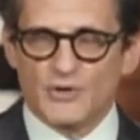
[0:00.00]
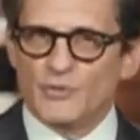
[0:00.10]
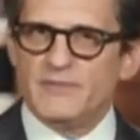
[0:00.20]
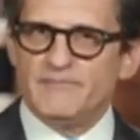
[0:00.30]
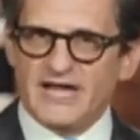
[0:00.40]

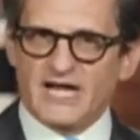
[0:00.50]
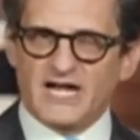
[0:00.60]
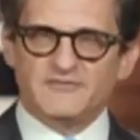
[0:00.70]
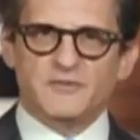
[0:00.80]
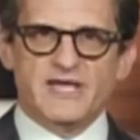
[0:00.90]
"We may
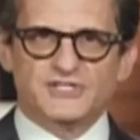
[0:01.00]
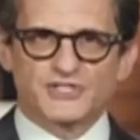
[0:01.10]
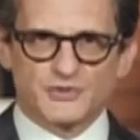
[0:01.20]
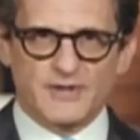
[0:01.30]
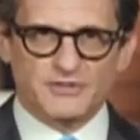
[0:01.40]
not have the best
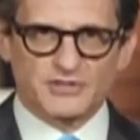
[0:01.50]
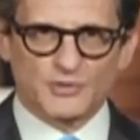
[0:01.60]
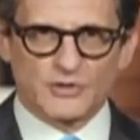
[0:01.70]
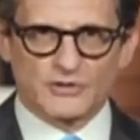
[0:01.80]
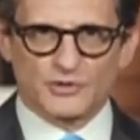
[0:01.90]
script in
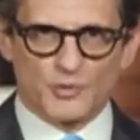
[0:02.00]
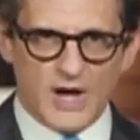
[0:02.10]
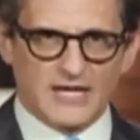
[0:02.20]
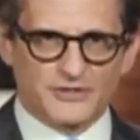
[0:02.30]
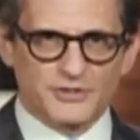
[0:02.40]
the world,"
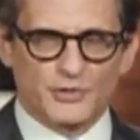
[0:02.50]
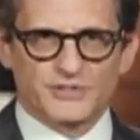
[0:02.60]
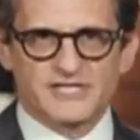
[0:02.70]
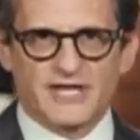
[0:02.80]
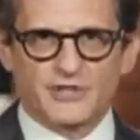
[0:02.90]
Wyler told
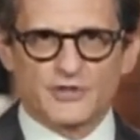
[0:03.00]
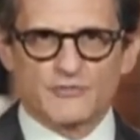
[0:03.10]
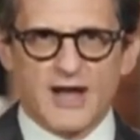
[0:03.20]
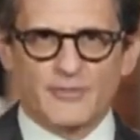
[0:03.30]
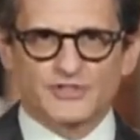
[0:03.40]
his editor
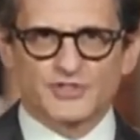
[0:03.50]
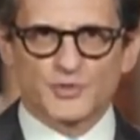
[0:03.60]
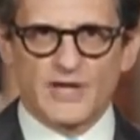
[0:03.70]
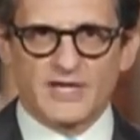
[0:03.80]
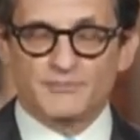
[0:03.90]
Robert
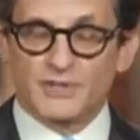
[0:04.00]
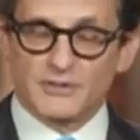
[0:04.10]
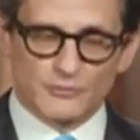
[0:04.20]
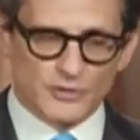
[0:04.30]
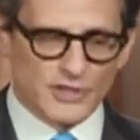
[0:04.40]
Swink,
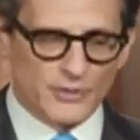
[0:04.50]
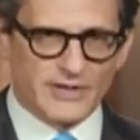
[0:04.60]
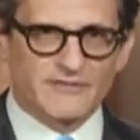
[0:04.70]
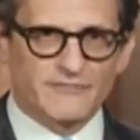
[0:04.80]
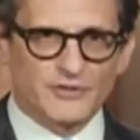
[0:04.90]
"but we're
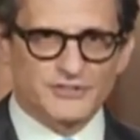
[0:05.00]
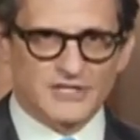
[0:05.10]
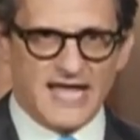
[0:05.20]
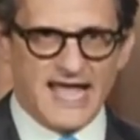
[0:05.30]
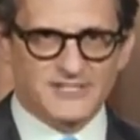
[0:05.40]
going first
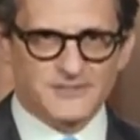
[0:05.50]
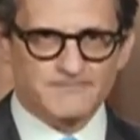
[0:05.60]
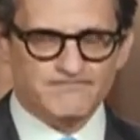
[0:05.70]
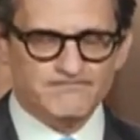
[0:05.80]
class."